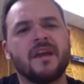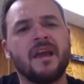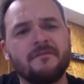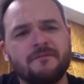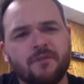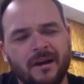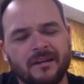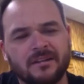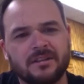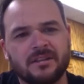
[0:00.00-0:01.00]

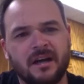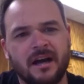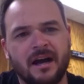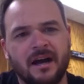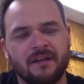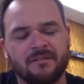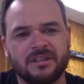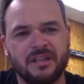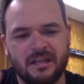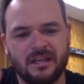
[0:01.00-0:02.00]
influence of a
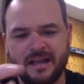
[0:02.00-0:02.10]
city.